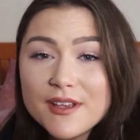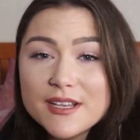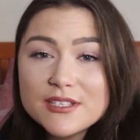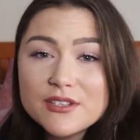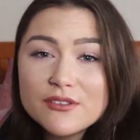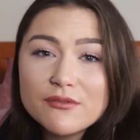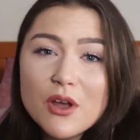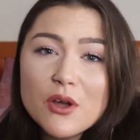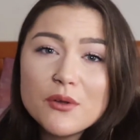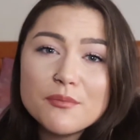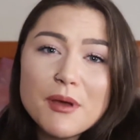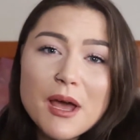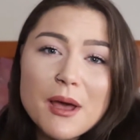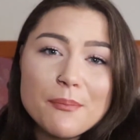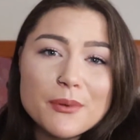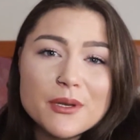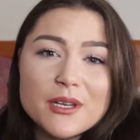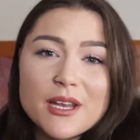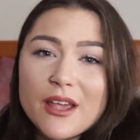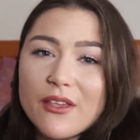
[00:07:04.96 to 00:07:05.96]
phase of the
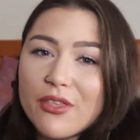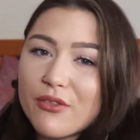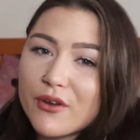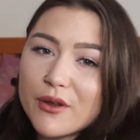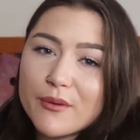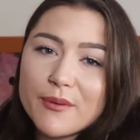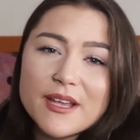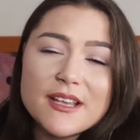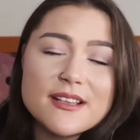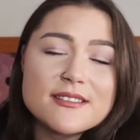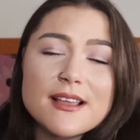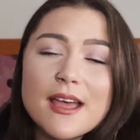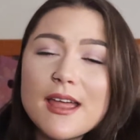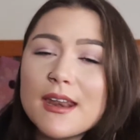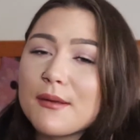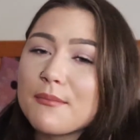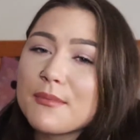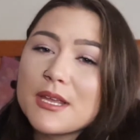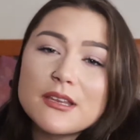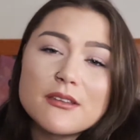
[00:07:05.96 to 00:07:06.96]
roadmap in like 3 weeks,
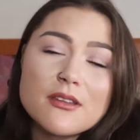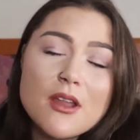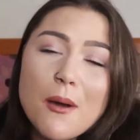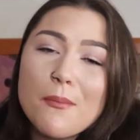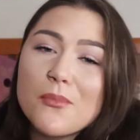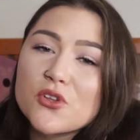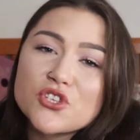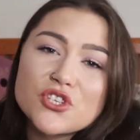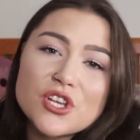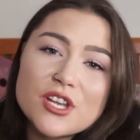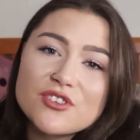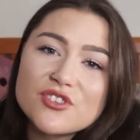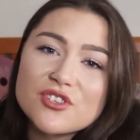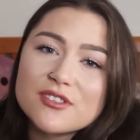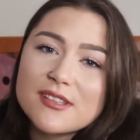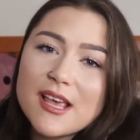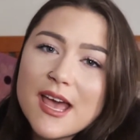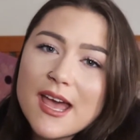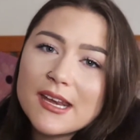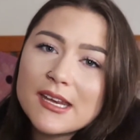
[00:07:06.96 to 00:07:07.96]
and I mean, not much
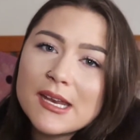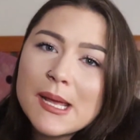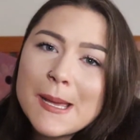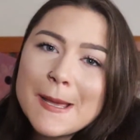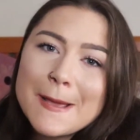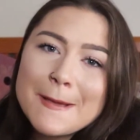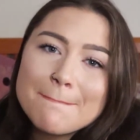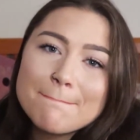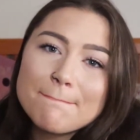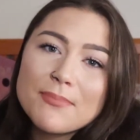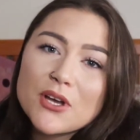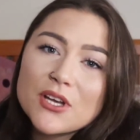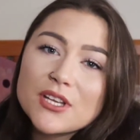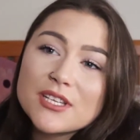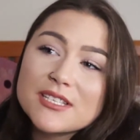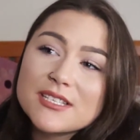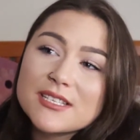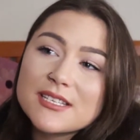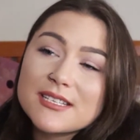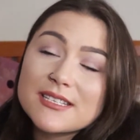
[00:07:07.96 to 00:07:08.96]
changes then.
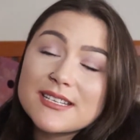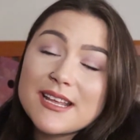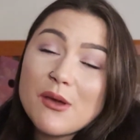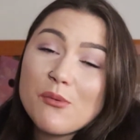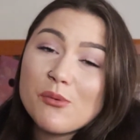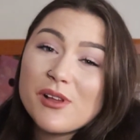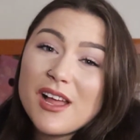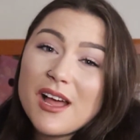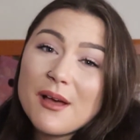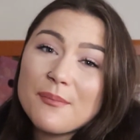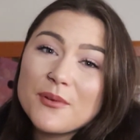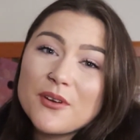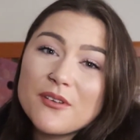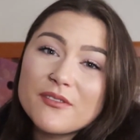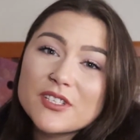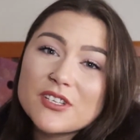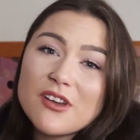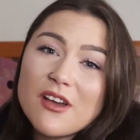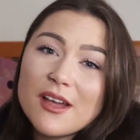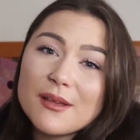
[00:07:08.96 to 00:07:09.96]
But it will happen
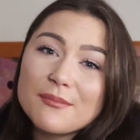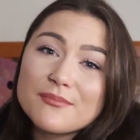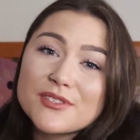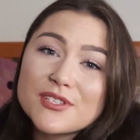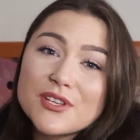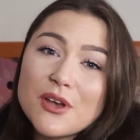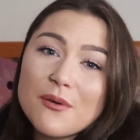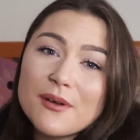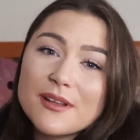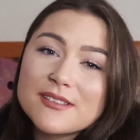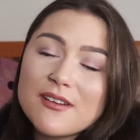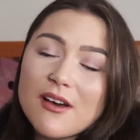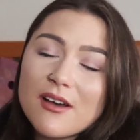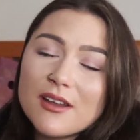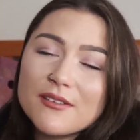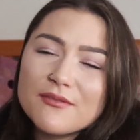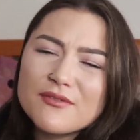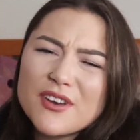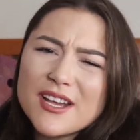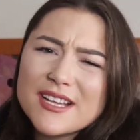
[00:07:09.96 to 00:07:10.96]
over time, so it's
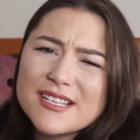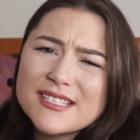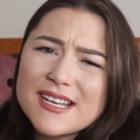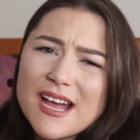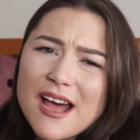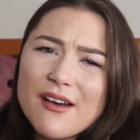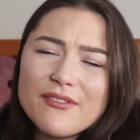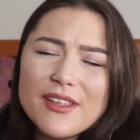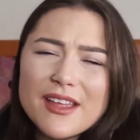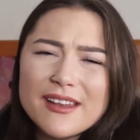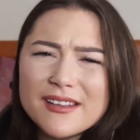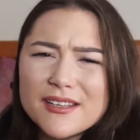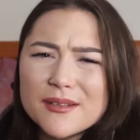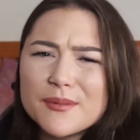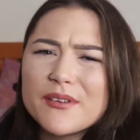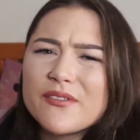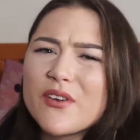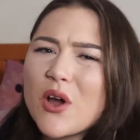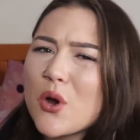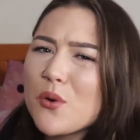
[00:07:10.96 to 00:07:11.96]
kind of nice to have that little
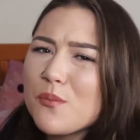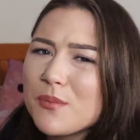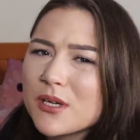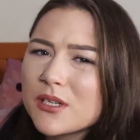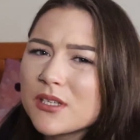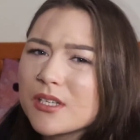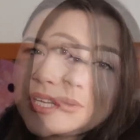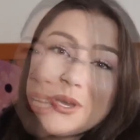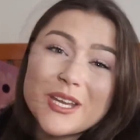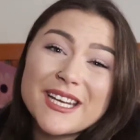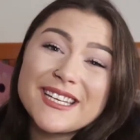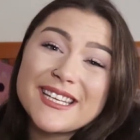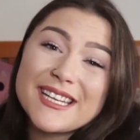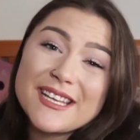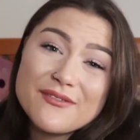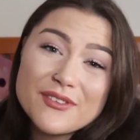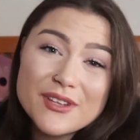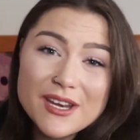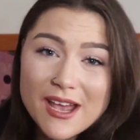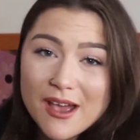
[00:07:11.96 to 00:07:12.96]
bit of hope. I'm gonna
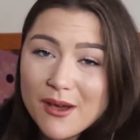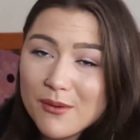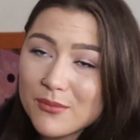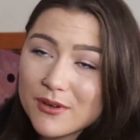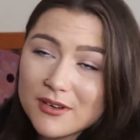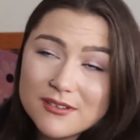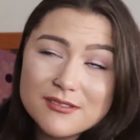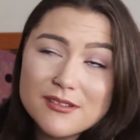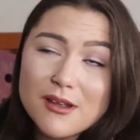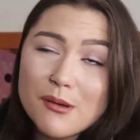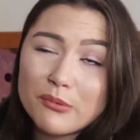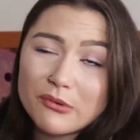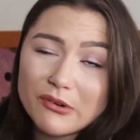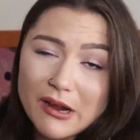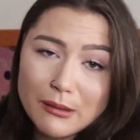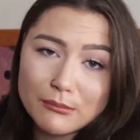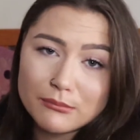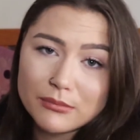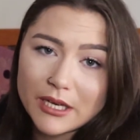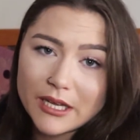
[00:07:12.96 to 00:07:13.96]
leave you now, I'm gonna stop
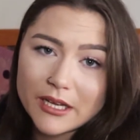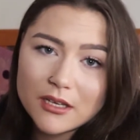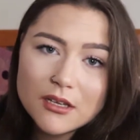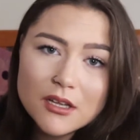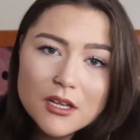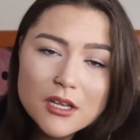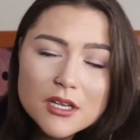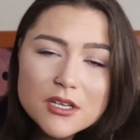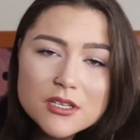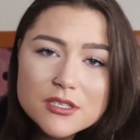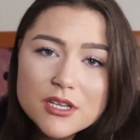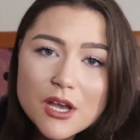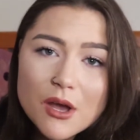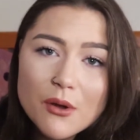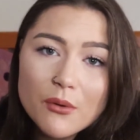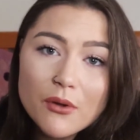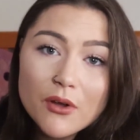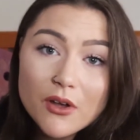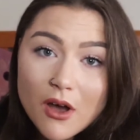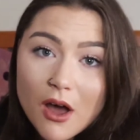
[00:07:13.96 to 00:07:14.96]
rambling.
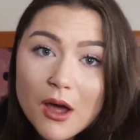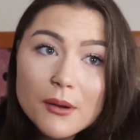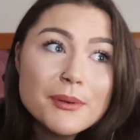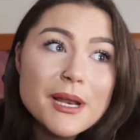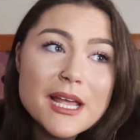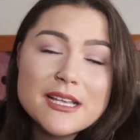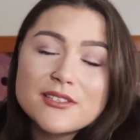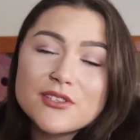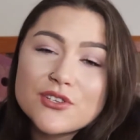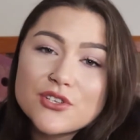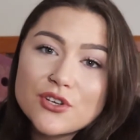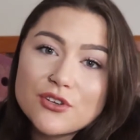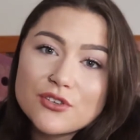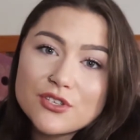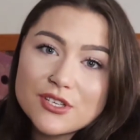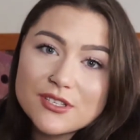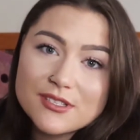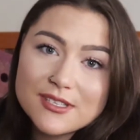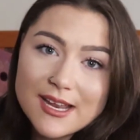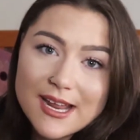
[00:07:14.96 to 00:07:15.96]
So God bless the
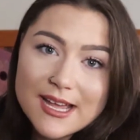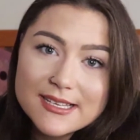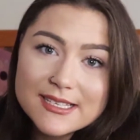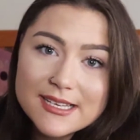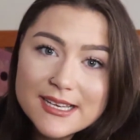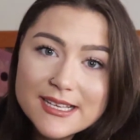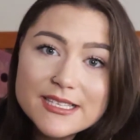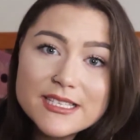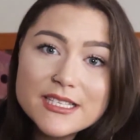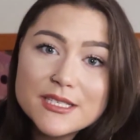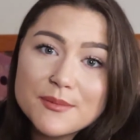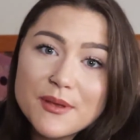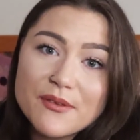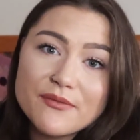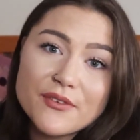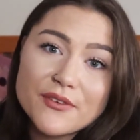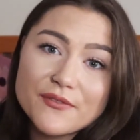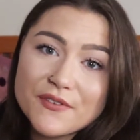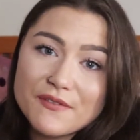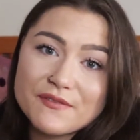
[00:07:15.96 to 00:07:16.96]
judges that had to listen to me
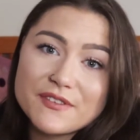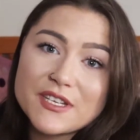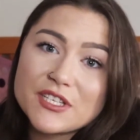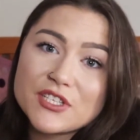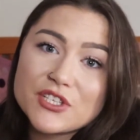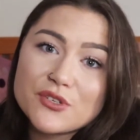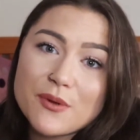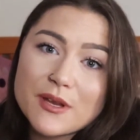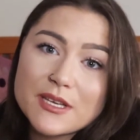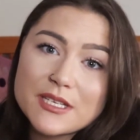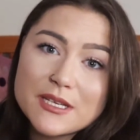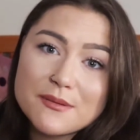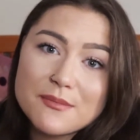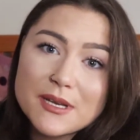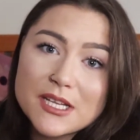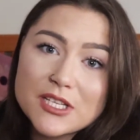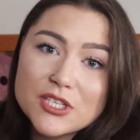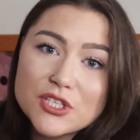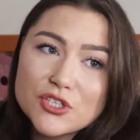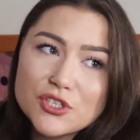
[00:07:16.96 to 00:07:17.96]
for 15 to 20
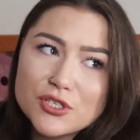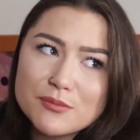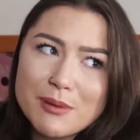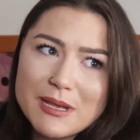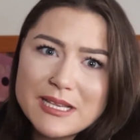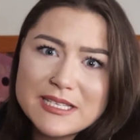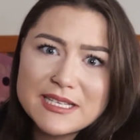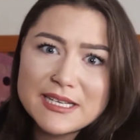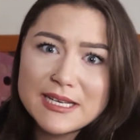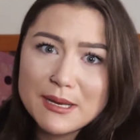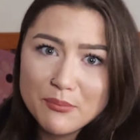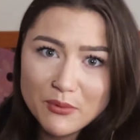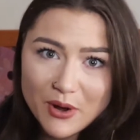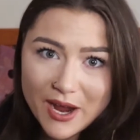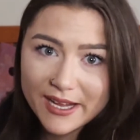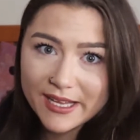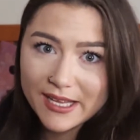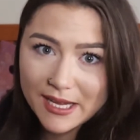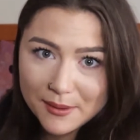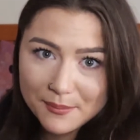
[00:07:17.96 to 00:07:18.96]
minutes just basically
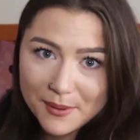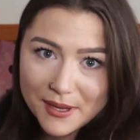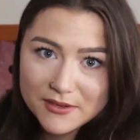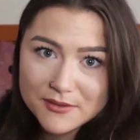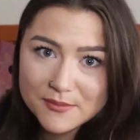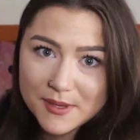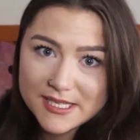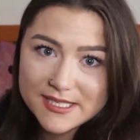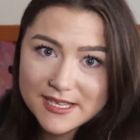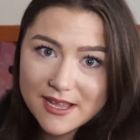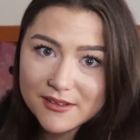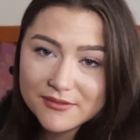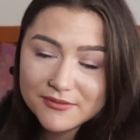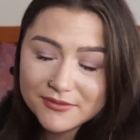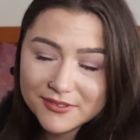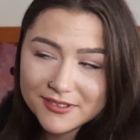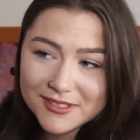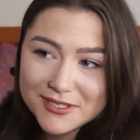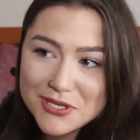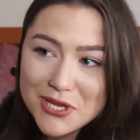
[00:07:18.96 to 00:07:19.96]
bragging about
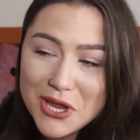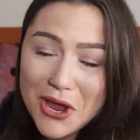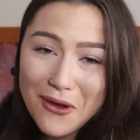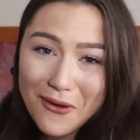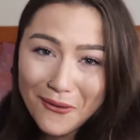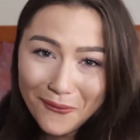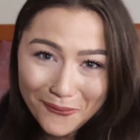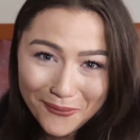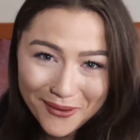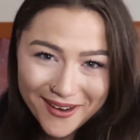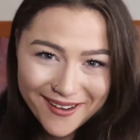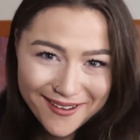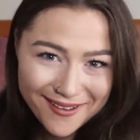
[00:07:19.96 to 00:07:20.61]
myself. So,